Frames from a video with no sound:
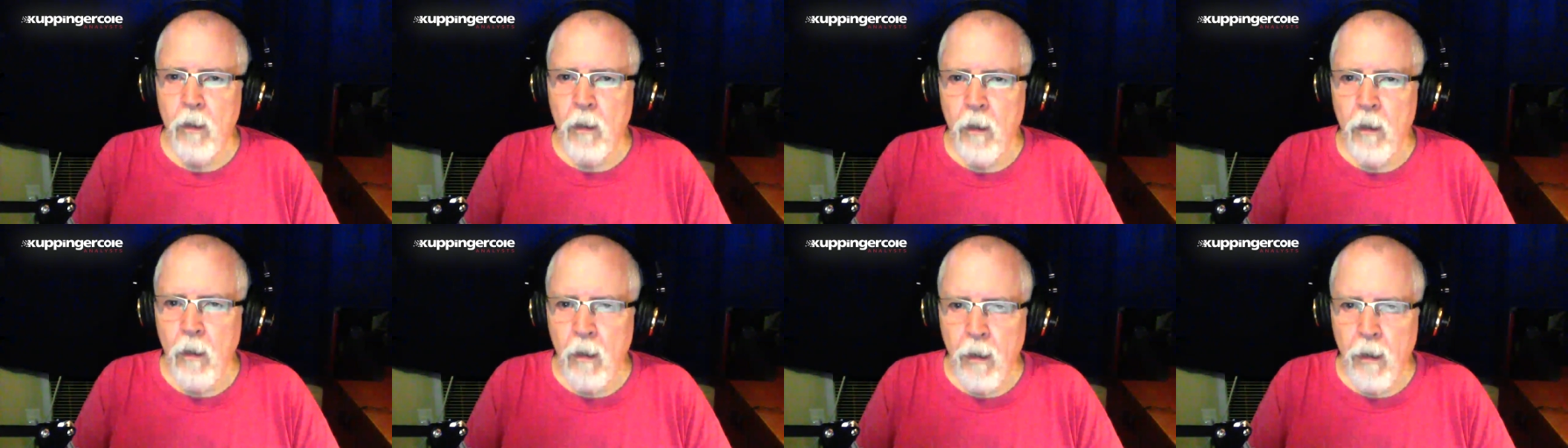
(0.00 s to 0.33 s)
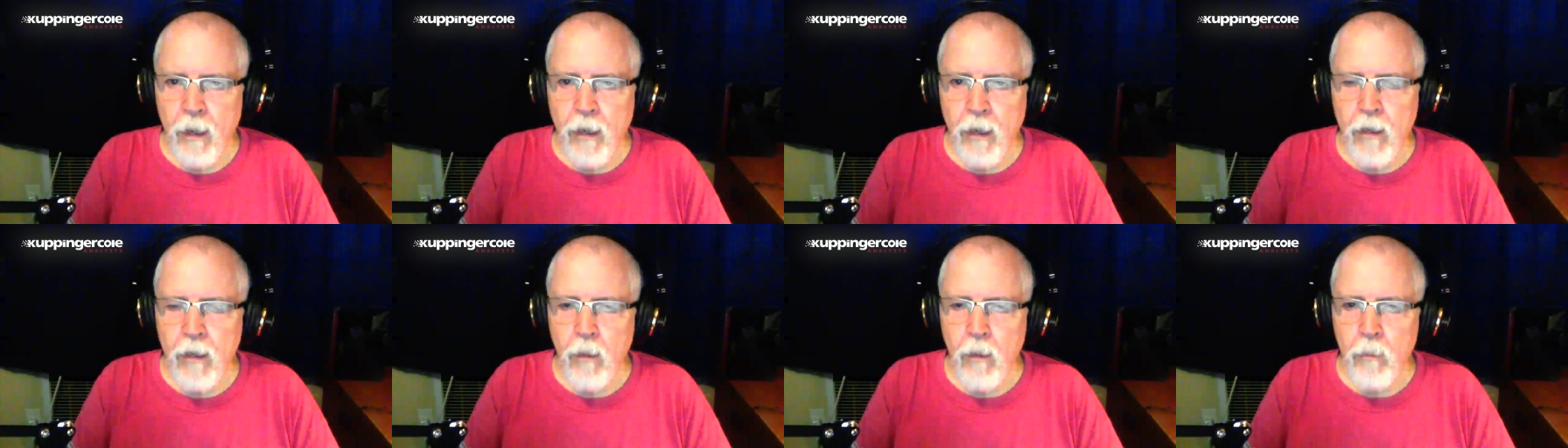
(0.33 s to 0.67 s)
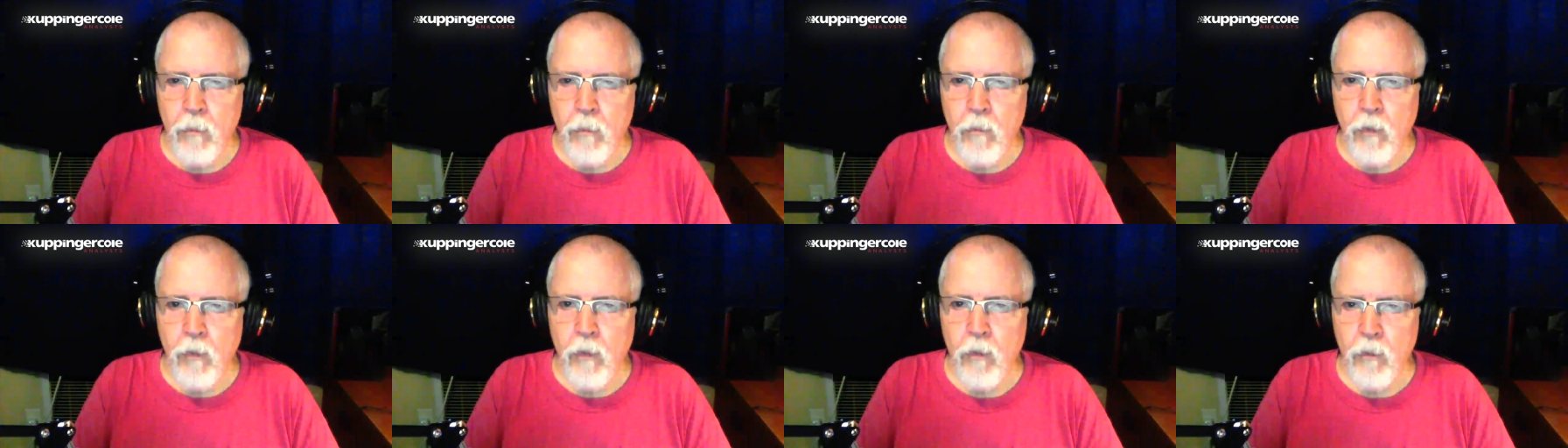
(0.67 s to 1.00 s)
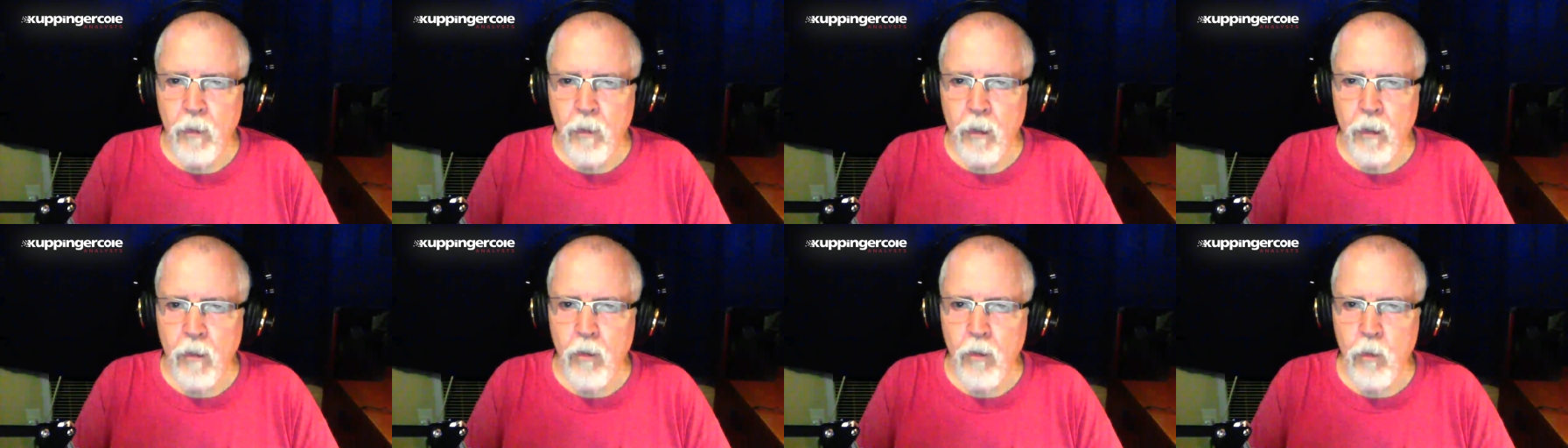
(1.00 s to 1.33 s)
uh, any number of other
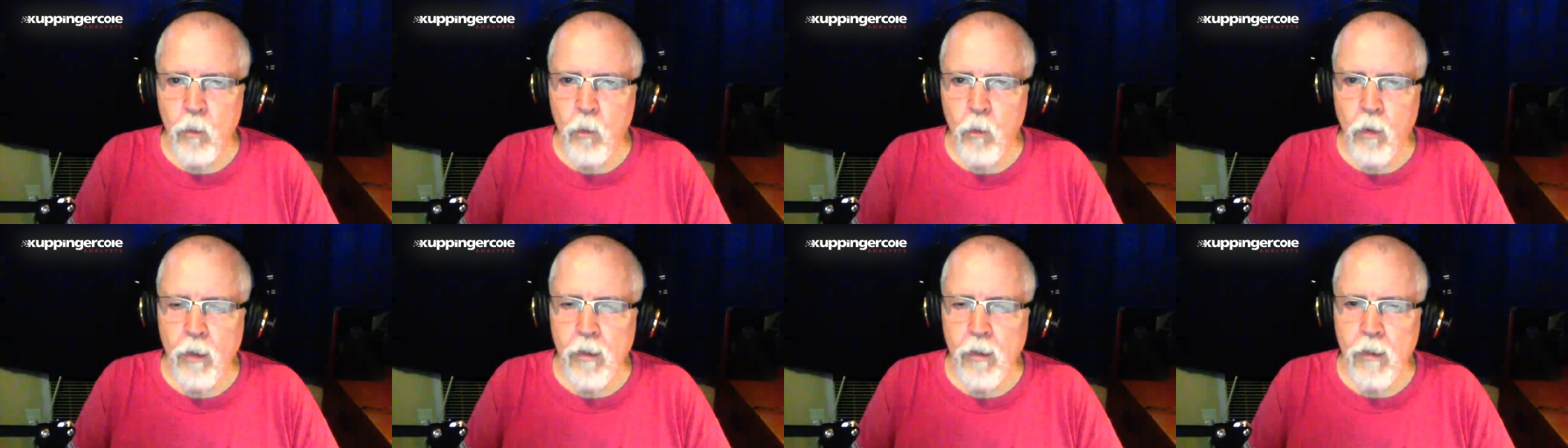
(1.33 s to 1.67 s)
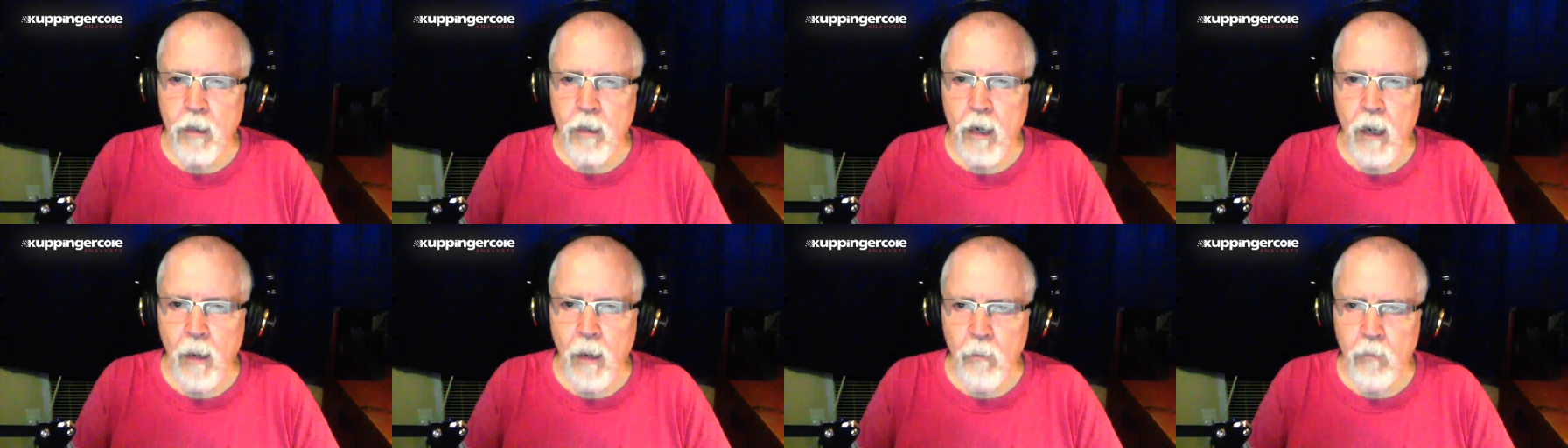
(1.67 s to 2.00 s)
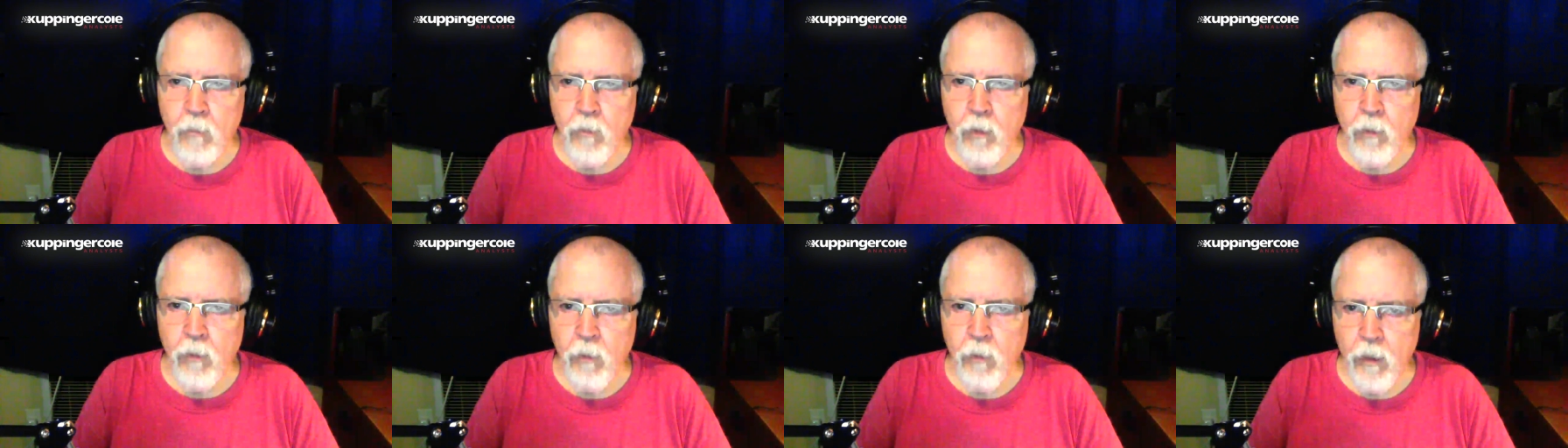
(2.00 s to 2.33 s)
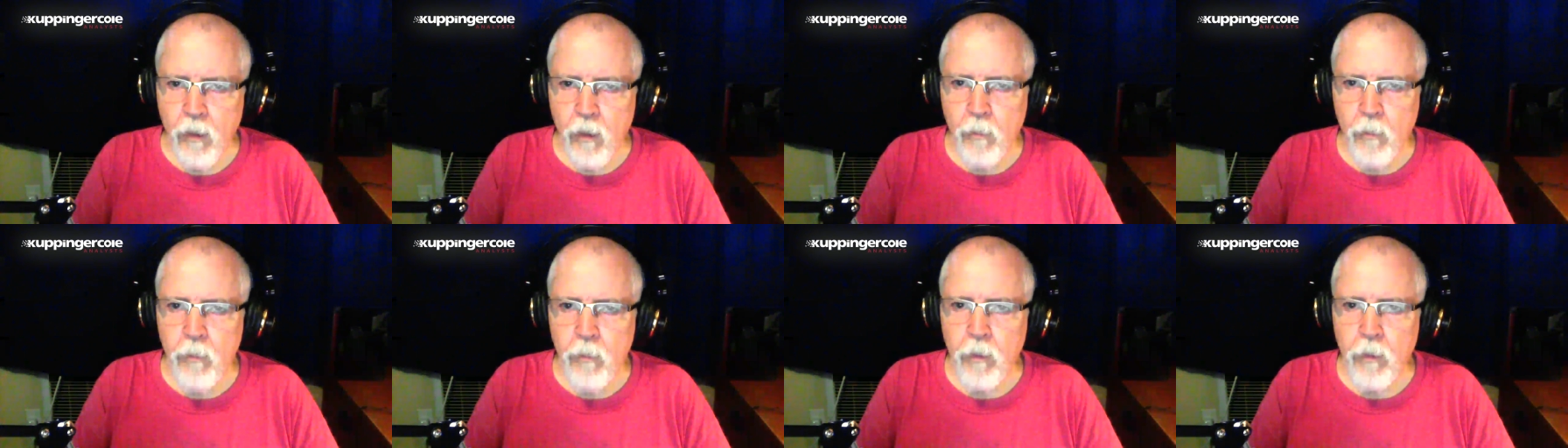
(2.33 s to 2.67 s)
things one time for every
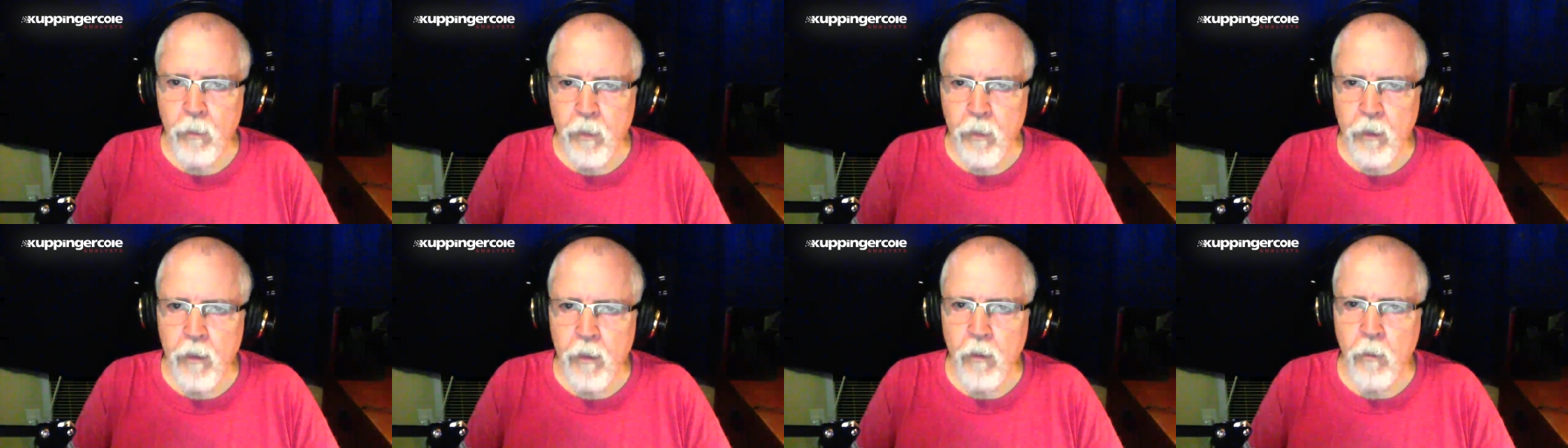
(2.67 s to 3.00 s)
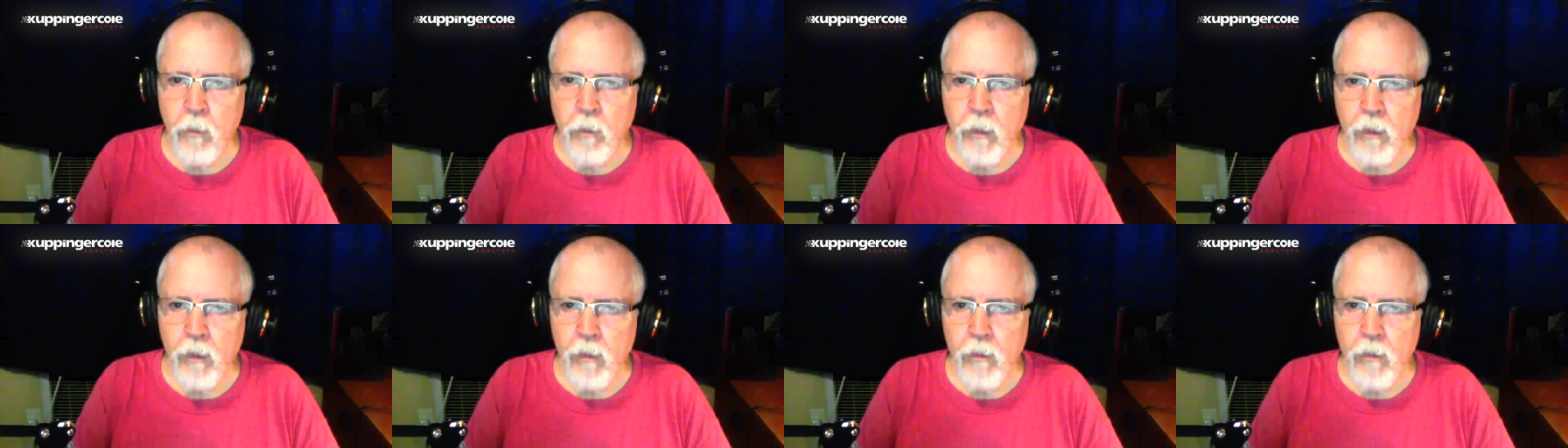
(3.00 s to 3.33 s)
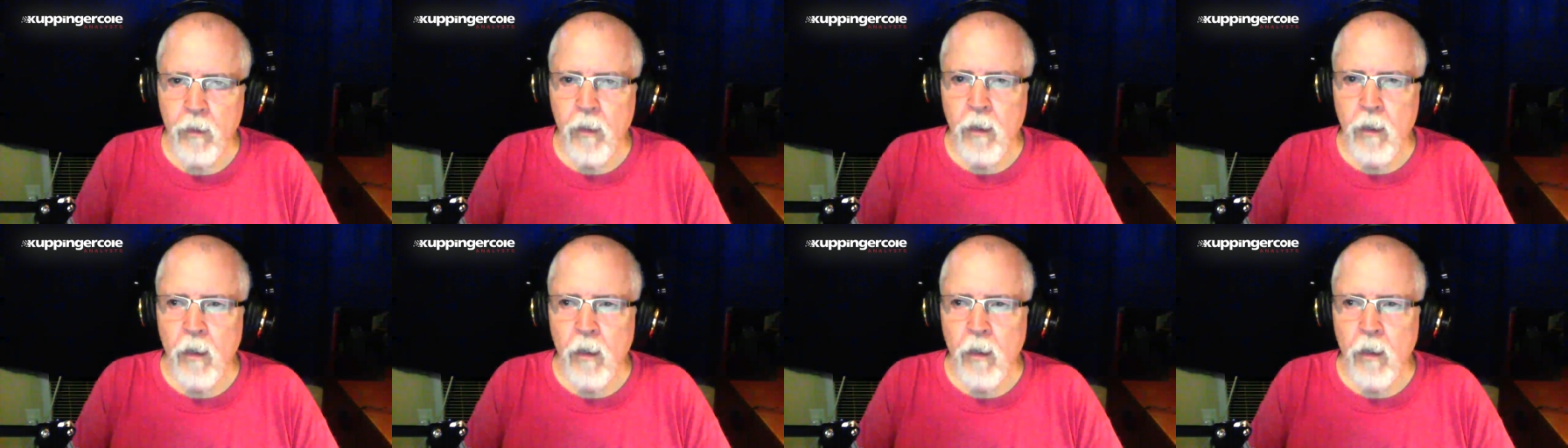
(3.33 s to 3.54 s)
company we deal with.